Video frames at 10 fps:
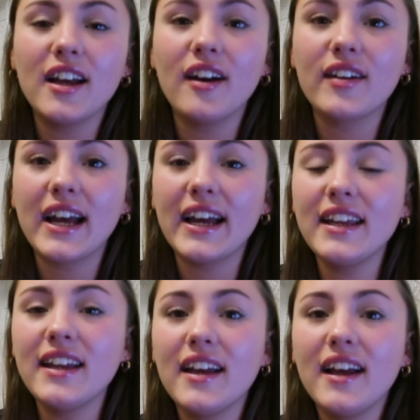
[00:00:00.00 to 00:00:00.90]

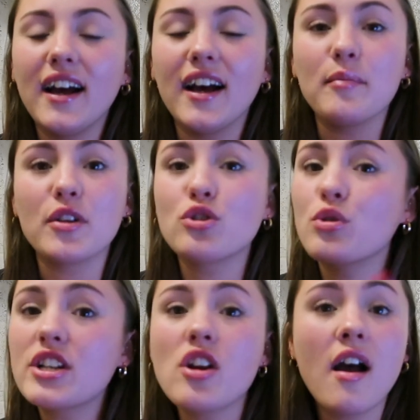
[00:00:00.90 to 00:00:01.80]
Okay, the
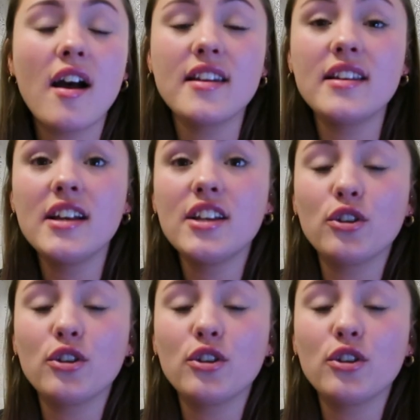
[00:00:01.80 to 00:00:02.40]
treasure hunt,